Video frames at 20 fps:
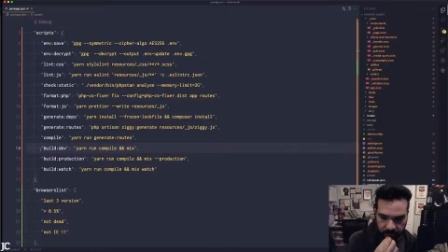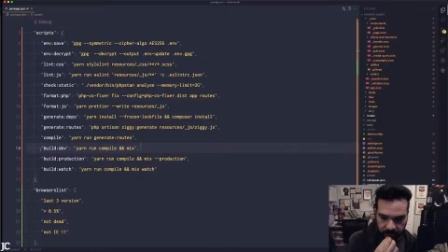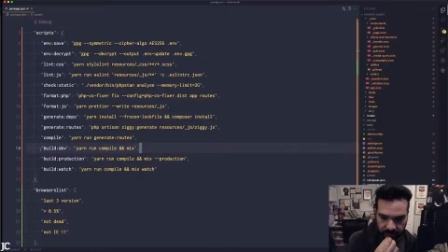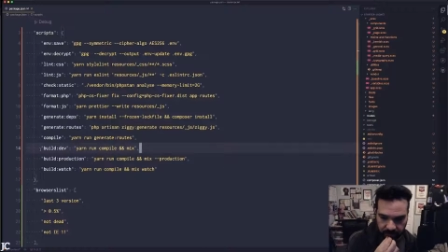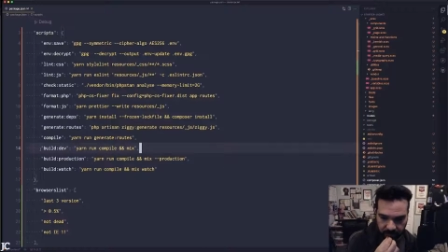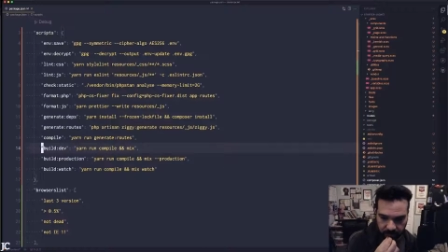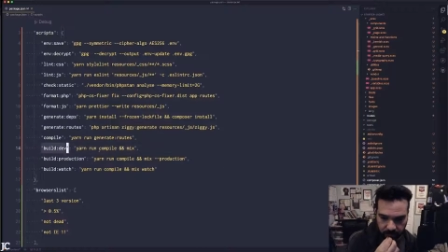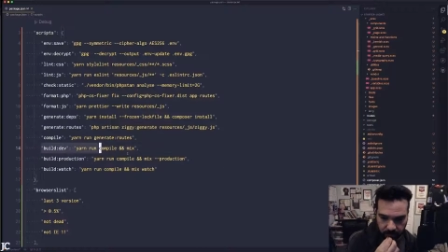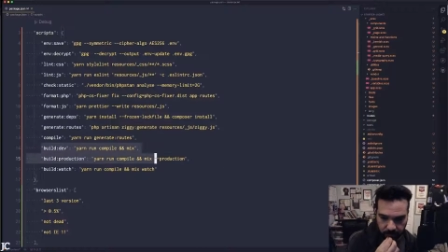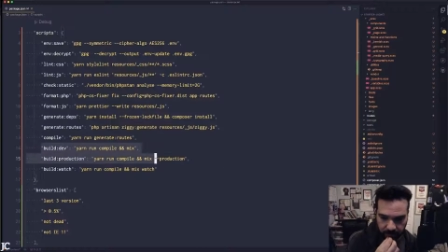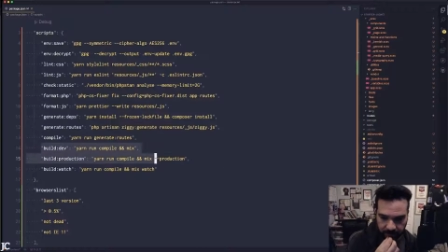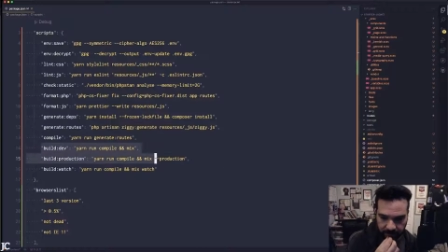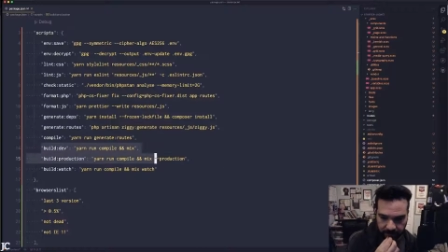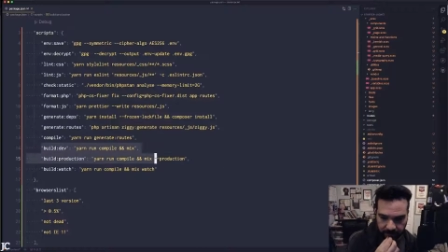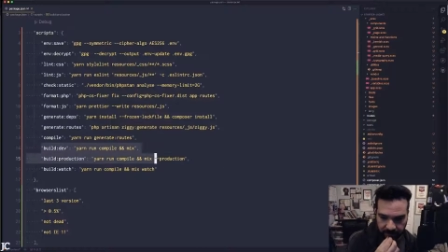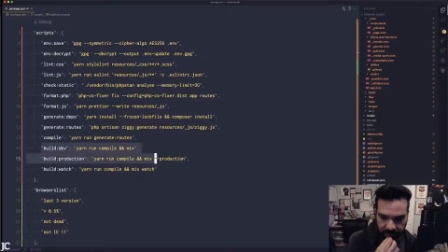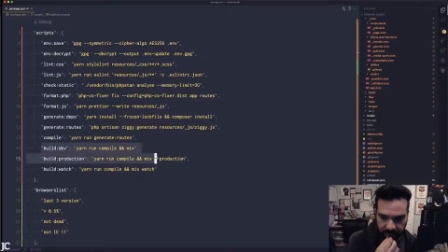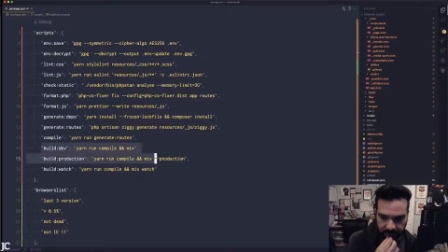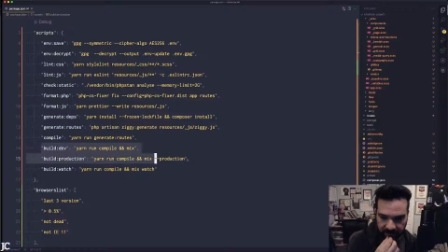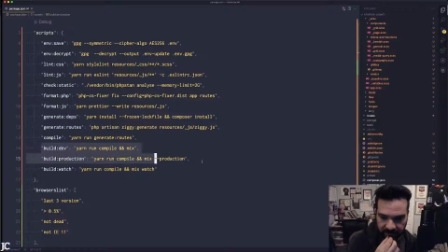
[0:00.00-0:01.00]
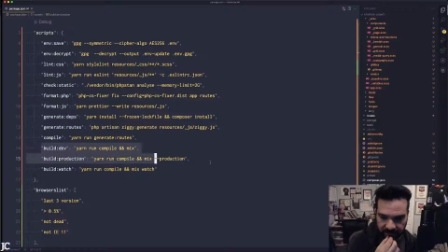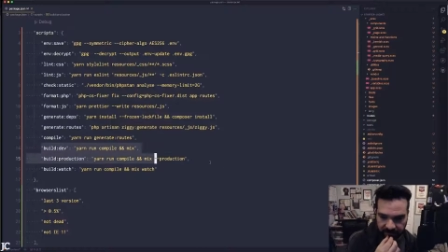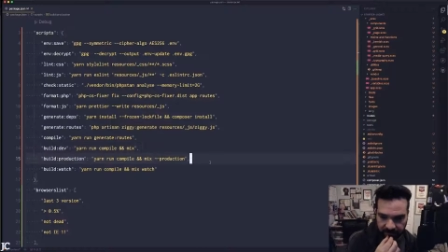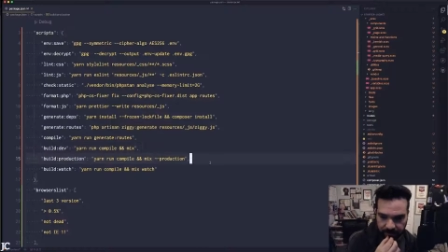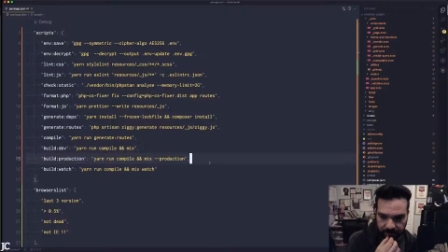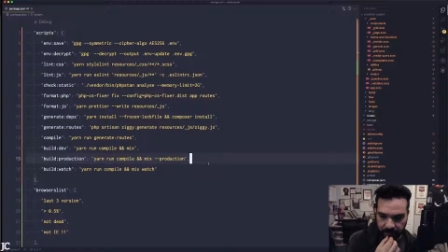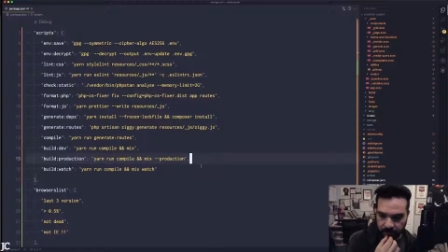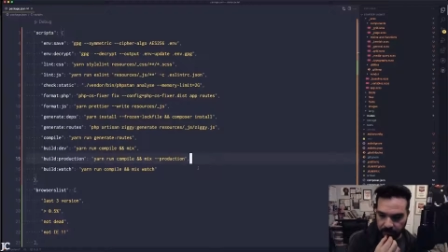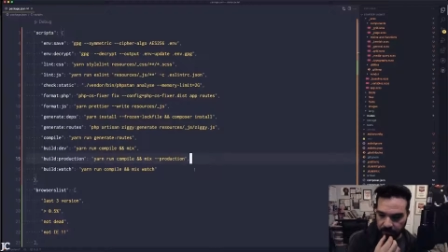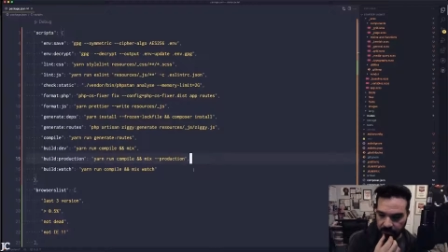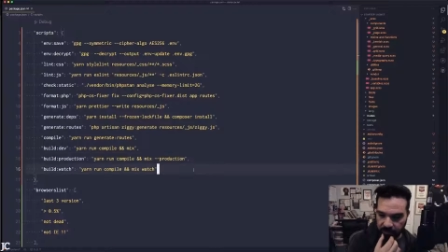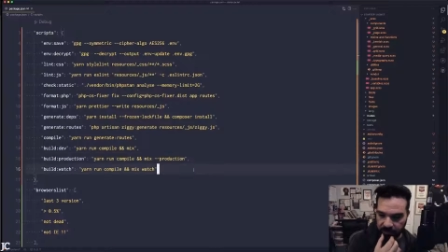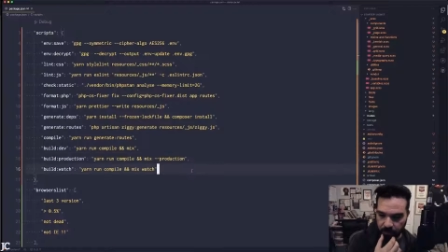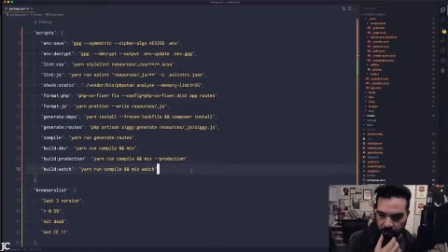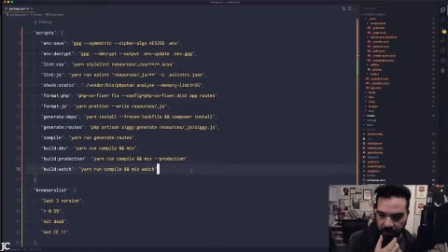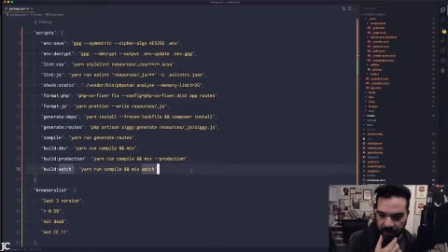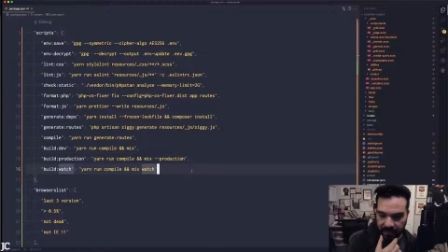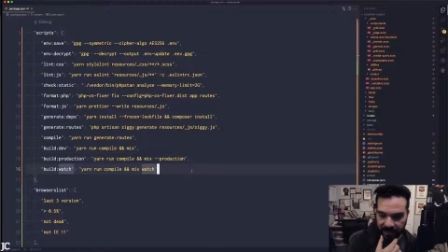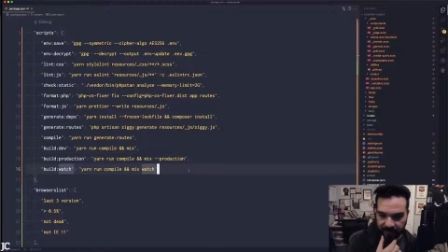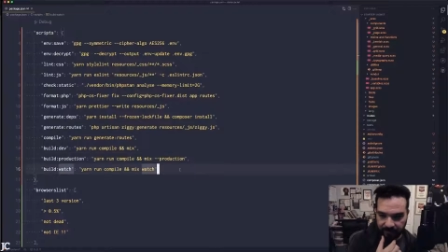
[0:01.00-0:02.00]
like turn on my dev builds, the
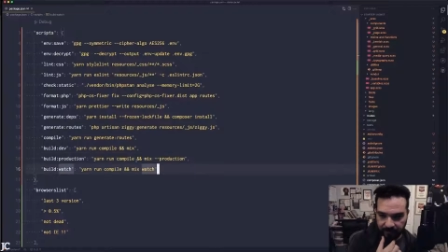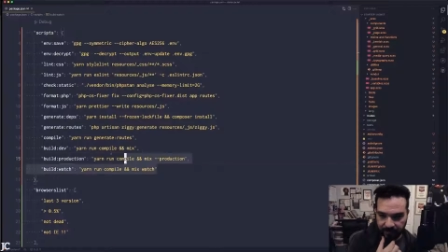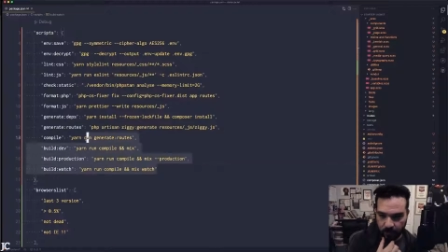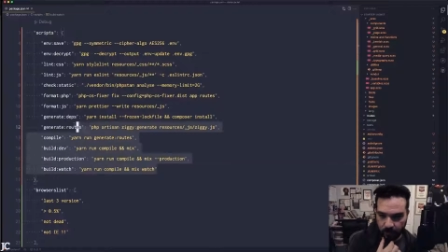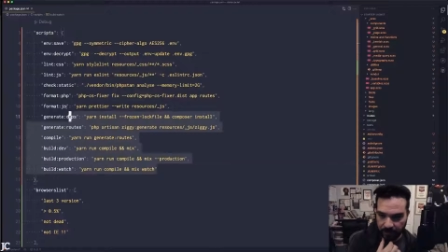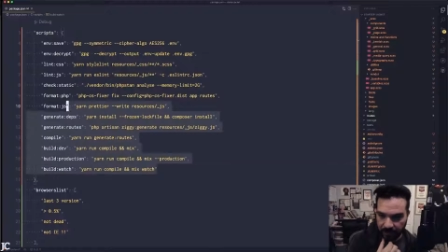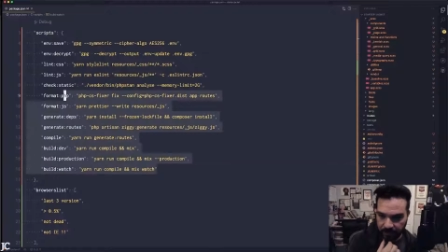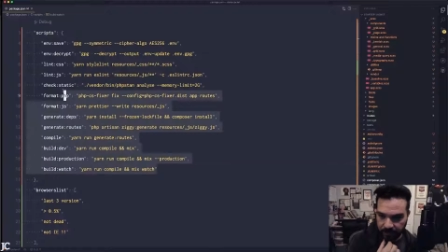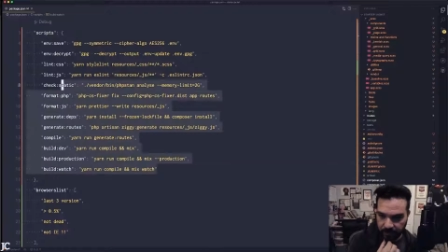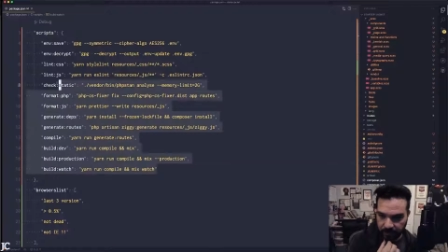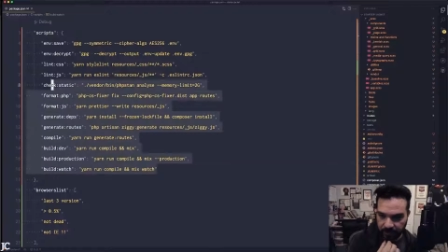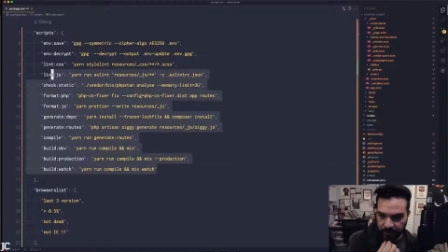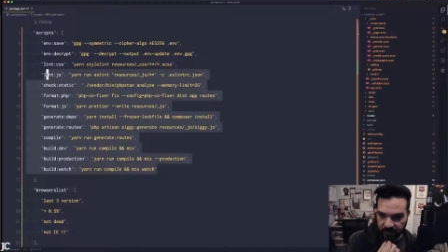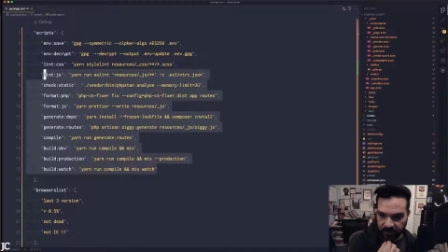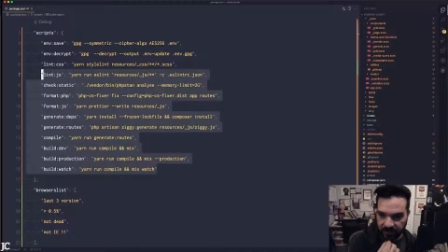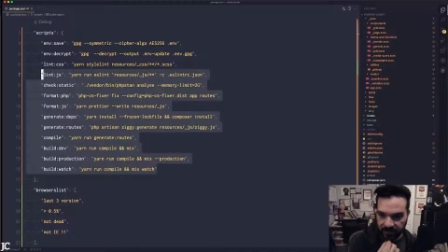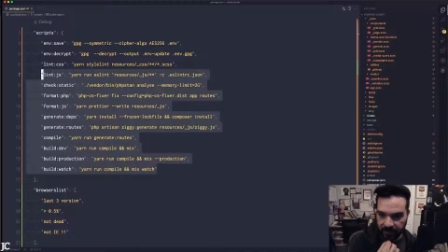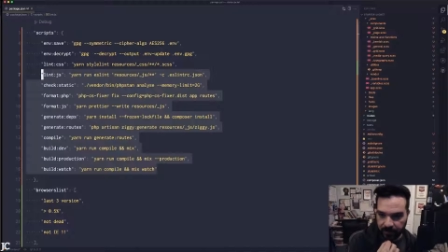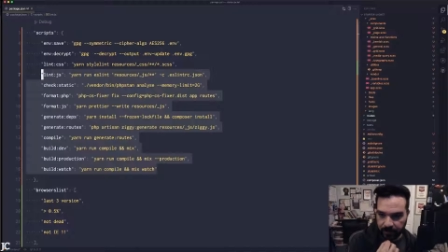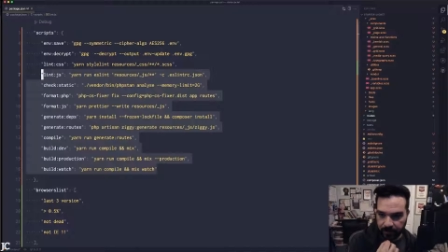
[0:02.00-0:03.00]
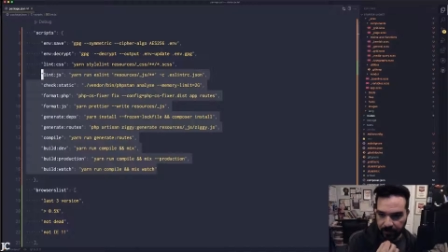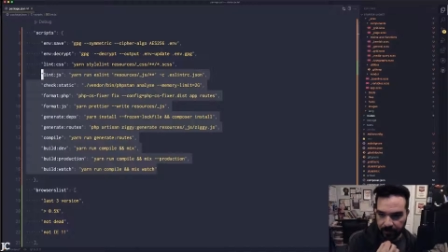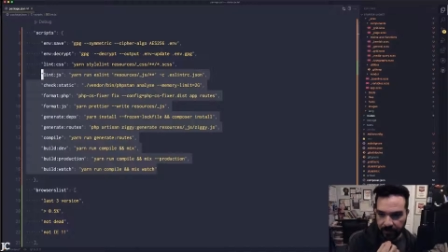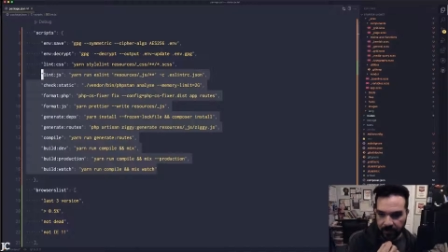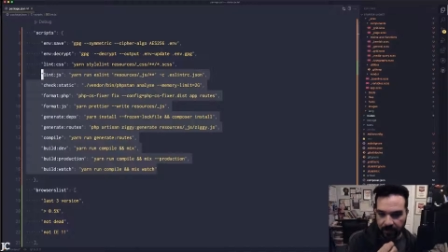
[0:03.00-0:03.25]
way I have my watchers set up.